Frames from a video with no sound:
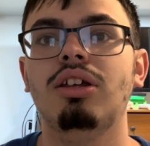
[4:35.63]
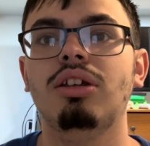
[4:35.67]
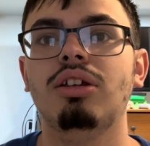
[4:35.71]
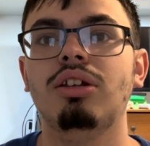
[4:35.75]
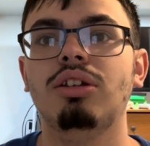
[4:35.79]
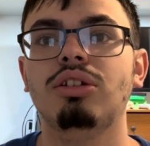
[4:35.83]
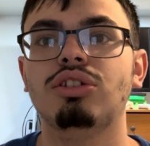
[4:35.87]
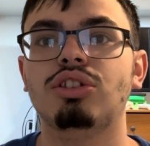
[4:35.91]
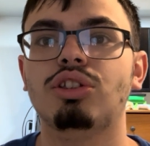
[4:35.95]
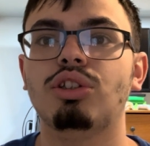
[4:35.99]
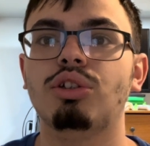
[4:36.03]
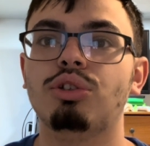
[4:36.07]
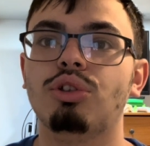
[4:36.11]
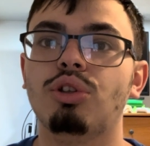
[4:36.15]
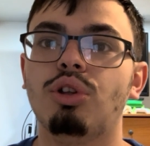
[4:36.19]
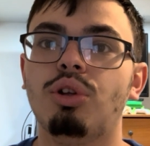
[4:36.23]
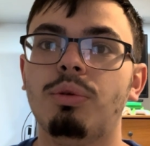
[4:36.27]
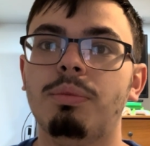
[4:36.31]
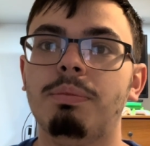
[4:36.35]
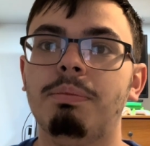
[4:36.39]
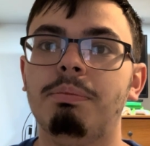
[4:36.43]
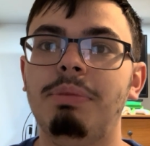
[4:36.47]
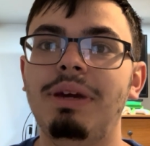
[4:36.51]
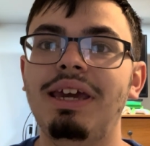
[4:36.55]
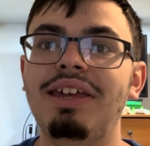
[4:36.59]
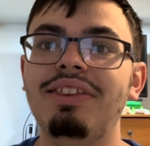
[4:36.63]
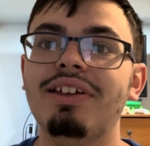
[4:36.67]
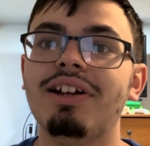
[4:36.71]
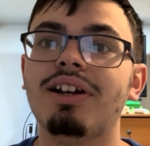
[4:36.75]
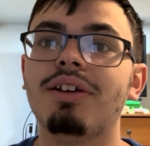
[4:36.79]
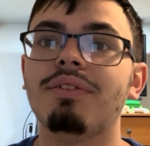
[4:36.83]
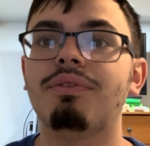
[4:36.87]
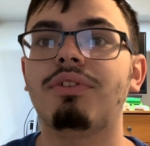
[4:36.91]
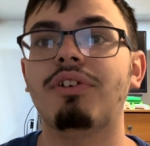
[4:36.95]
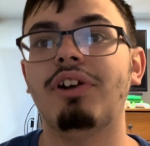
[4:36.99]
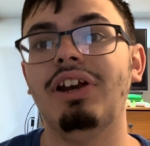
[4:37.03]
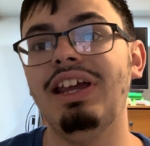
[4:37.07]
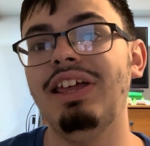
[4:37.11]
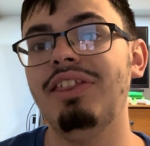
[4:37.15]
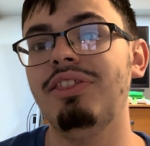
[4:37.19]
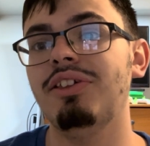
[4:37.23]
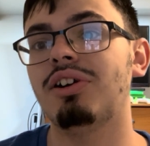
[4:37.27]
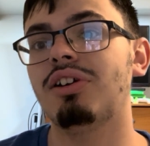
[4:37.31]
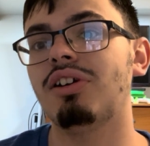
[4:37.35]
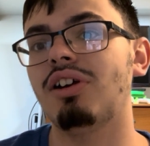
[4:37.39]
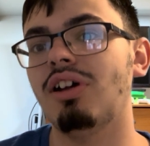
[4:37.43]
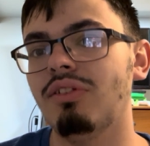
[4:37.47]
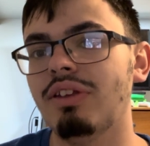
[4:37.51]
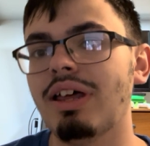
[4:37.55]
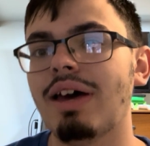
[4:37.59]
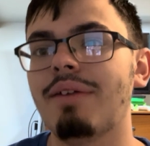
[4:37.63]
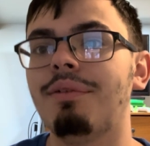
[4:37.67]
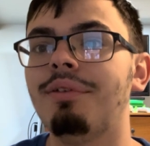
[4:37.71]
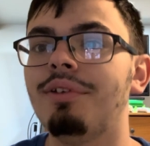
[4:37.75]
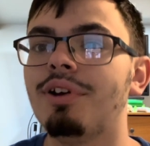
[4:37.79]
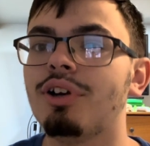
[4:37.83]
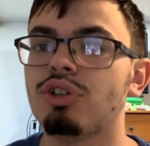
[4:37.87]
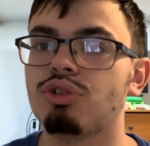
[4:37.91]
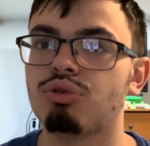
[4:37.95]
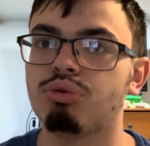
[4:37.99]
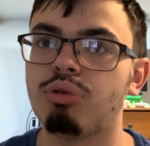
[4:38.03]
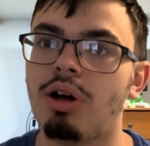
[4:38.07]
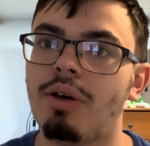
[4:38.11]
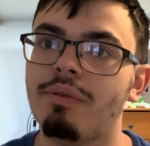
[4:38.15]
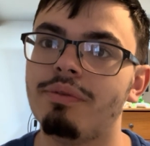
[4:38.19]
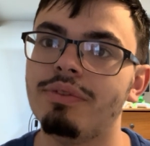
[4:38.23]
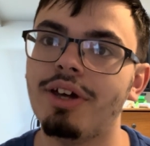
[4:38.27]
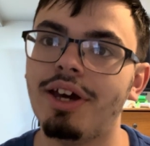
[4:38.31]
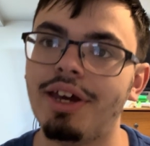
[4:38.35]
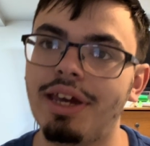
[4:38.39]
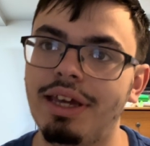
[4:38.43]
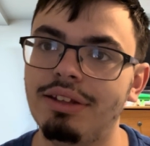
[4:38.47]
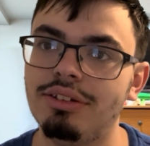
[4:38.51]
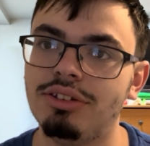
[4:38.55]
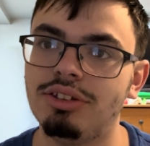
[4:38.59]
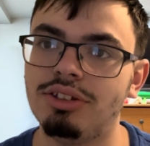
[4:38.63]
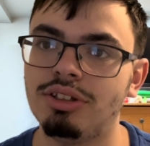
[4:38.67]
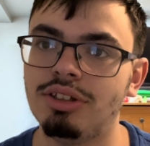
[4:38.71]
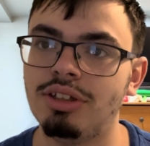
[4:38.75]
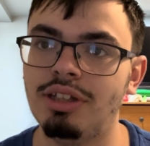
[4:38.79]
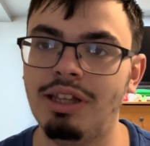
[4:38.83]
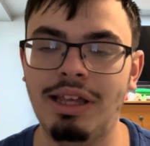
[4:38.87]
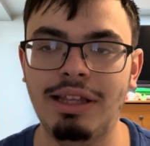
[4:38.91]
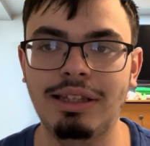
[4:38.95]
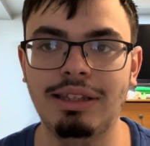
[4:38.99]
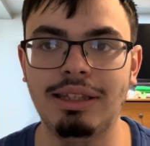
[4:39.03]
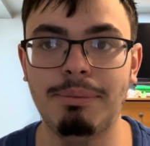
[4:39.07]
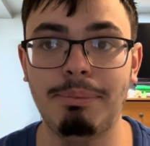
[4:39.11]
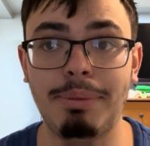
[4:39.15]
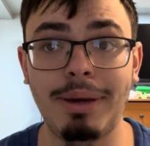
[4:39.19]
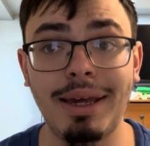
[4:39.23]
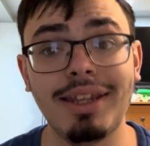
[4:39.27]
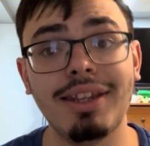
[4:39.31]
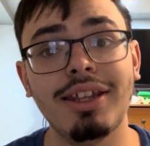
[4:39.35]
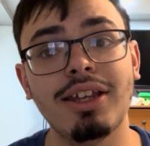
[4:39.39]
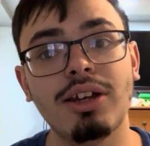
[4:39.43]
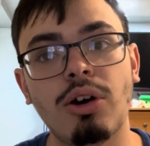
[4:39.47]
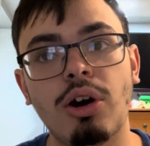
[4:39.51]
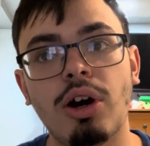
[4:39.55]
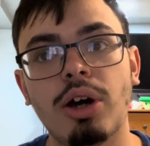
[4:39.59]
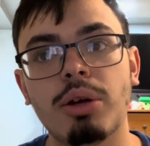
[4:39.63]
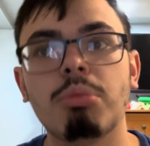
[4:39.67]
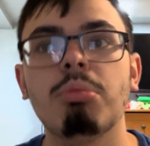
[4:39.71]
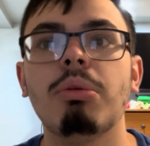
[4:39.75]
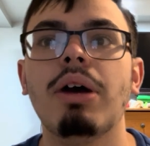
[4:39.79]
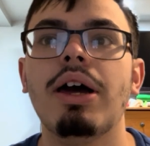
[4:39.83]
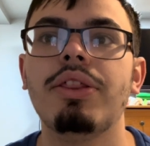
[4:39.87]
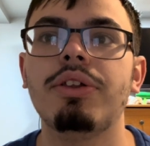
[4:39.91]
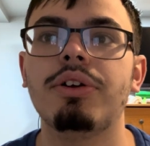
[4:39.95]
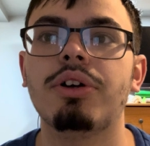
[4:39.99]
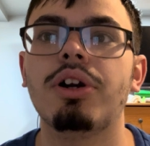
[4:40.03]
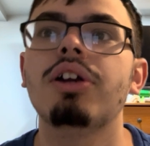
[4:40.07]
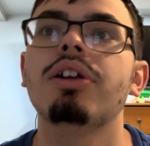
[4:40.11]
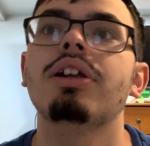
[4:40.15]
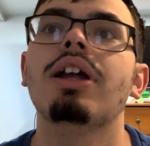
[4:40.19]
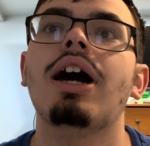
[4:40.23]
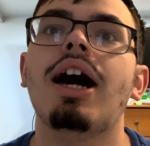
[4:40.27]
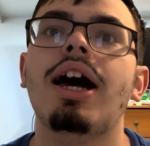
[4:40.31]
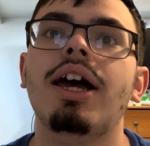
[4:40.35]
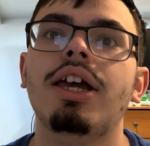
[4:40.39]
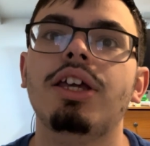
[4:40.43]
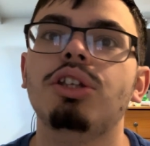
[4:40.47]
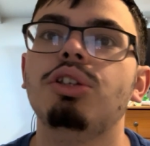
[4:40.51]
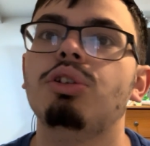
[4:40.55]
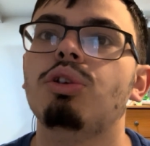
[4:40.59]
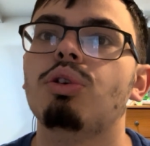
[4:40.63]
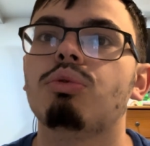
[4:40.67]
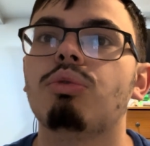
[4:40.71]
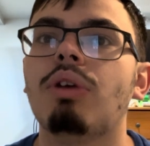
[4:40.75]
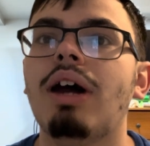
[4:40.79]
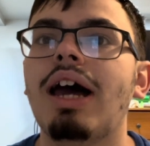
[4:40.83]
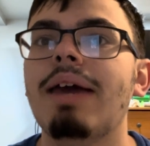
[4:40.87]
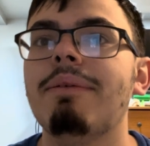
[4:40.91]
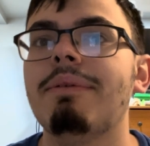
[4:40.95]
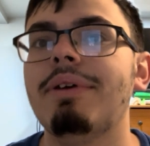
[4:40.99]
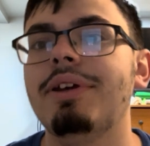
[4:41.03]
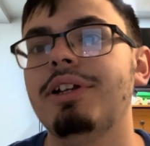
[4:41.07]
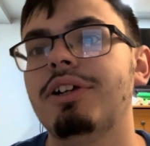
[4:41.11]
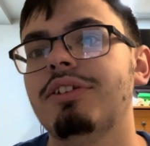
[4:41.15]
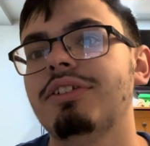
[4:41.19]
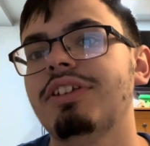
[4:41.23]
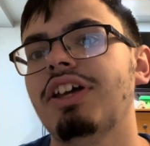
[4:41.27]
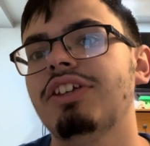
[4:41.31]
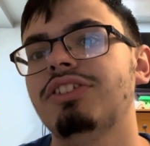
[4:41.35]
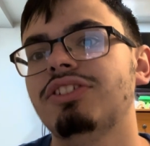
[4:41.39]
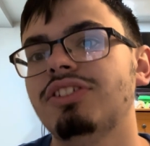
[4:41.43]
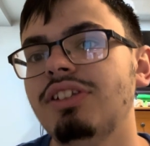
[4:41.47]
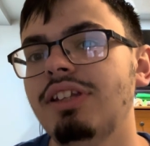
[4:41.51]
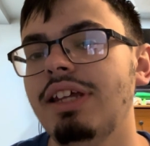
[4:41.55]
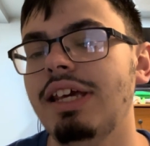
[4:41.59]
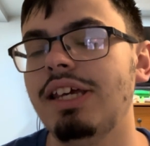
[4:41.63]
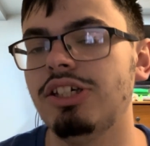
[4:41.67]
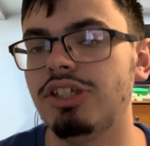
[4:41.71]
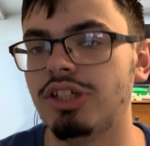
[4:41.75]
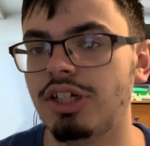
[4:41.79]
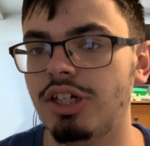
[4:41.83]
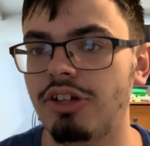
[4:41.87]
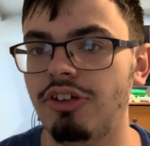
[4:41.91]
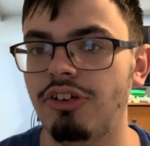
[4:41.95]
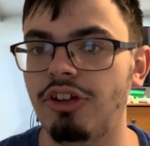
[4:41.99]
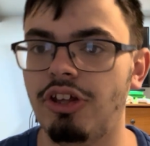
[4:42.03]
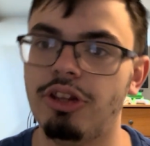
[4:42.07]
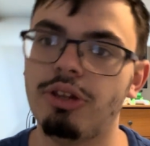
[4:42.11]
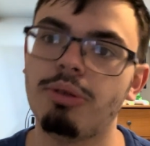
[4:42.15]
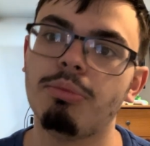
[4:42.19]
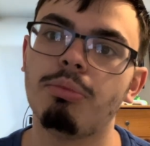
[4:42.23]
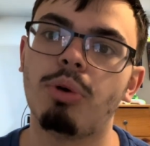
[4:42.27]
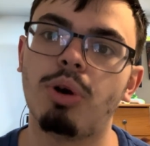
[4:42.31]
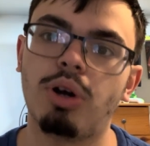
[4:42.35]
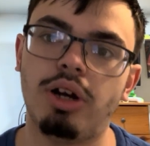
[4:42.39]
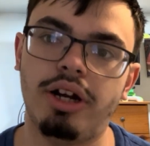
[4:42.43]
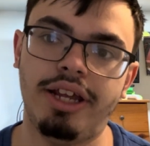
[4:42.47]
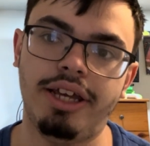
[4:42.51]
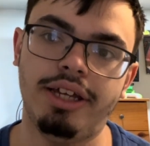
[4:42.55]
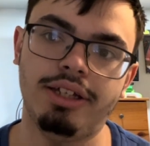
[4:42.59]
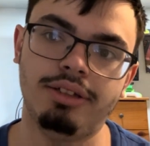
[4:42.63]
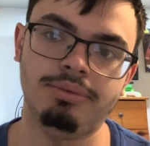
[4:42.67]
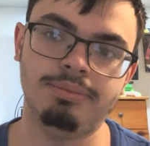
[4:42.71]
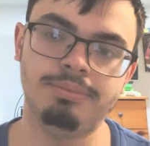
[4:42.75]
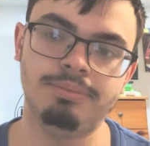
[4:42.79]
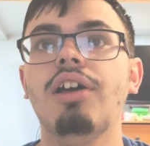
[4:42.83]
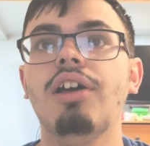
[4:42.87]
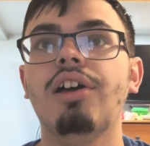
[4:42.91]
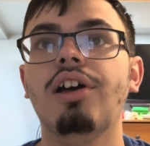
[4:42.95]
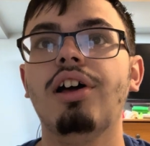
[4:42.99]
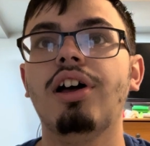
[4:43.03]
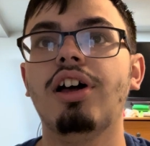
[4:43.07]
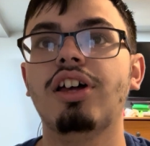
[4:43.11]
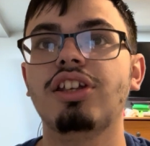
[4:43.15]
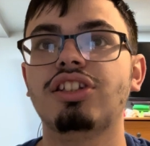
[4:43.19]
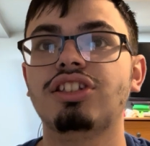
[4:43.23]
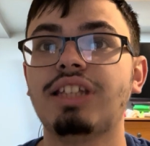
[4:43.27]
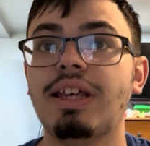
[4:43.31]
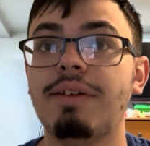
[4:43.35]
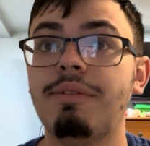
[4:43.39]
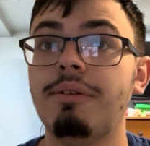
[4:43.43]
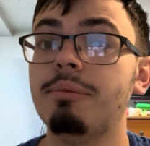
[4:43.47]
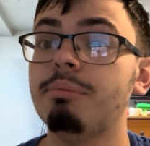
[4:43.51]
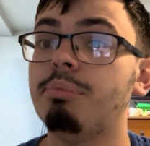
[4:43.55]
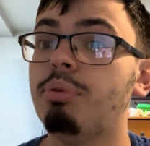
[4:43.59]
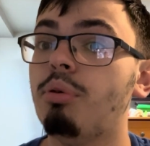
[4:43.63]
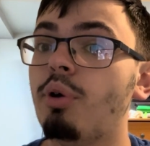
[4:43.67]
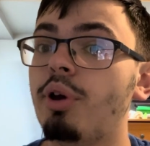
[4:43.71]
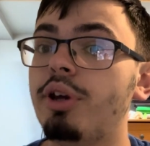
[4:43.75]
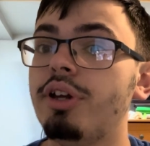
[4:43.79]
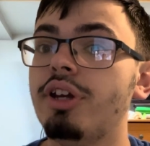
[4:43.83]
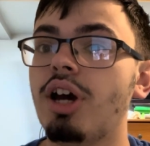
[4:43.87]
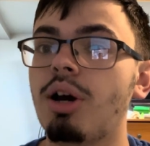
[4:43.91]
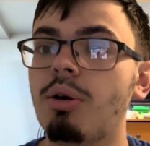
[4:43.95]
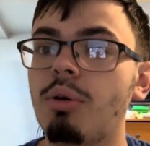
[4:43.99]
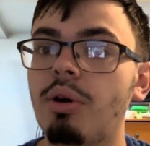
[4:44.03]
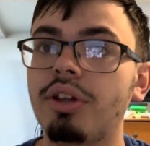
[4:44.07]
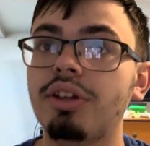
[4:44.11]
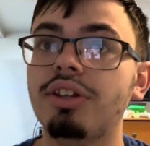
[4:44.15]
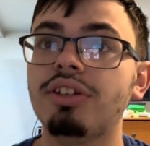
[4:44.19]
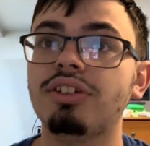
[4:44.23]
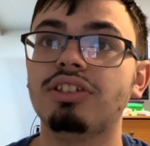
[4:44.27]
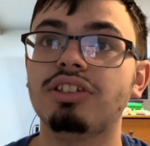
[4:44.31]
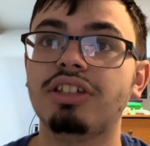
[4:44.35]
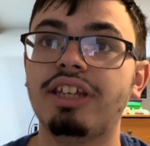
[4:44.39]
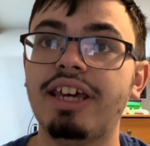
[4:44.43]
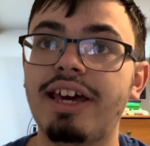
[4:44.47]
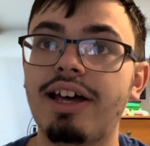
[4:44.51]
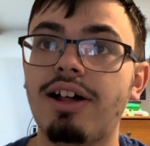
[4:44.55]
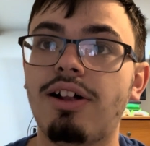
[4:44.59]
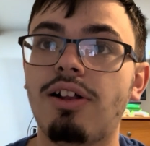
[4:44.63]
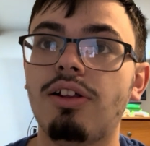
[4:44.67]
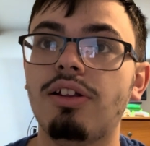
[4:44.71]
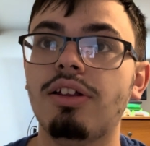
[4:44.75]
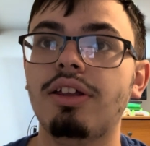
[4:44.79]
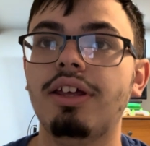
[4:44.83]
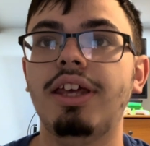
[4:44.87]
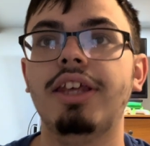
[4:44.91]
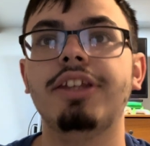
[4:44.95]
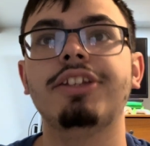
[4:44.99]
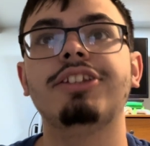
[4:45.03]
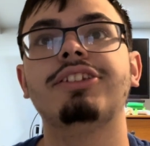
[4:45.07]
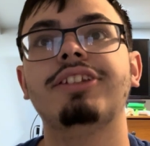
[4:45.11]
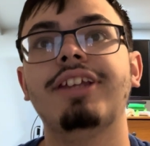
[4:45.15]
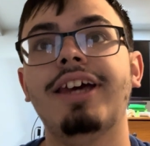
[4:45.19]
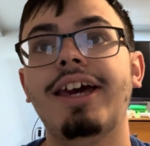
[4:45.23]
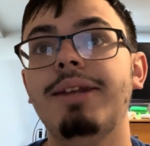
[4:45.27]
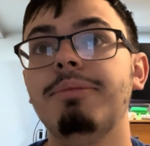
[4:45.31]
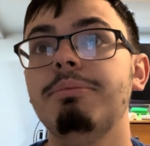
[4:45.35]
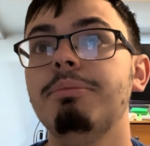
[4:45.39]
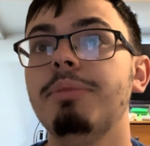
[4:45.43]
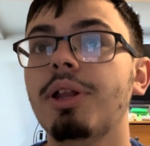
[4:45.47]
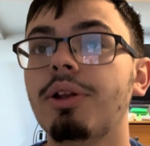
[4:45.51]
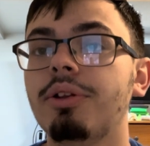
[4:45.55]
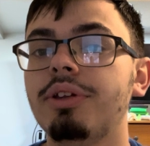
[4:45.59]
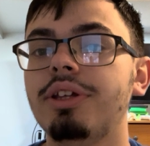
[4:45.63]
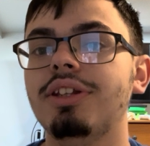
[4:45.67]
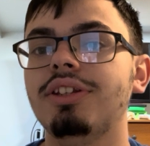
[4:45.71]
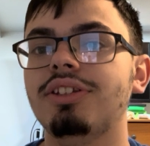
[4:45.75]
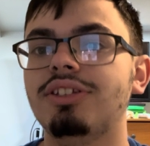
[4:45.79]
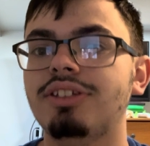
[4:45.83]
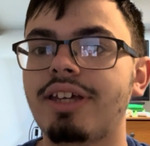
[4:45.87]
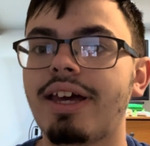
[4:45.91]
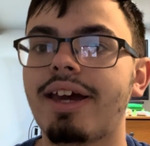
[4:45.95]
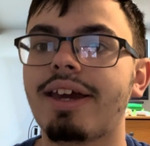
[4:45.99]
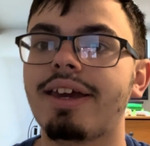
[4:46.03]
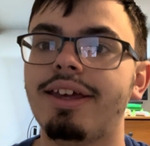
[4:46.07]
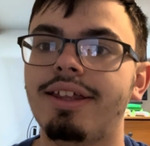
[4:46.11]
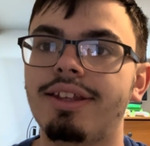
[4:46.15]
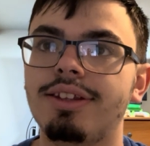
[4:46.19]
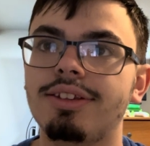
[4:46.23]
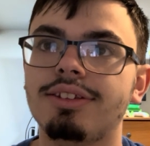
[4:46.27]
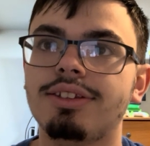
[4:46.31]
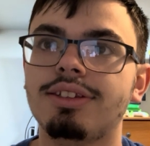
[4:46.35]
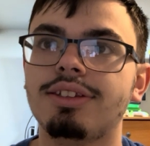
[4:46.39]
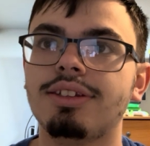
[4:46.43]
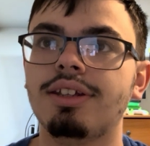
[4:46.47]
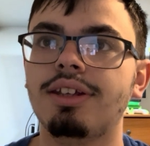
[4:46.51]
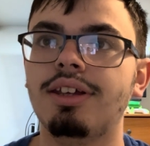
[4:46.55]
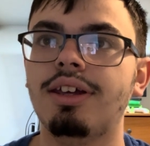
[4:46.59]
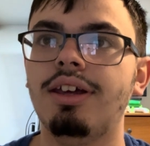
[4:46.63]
So you'll be there for either 11 or 12 nights, depending on whether or not you arrive at your destination in the morning. A 7.0 on the scale is 10,000,000 seconds.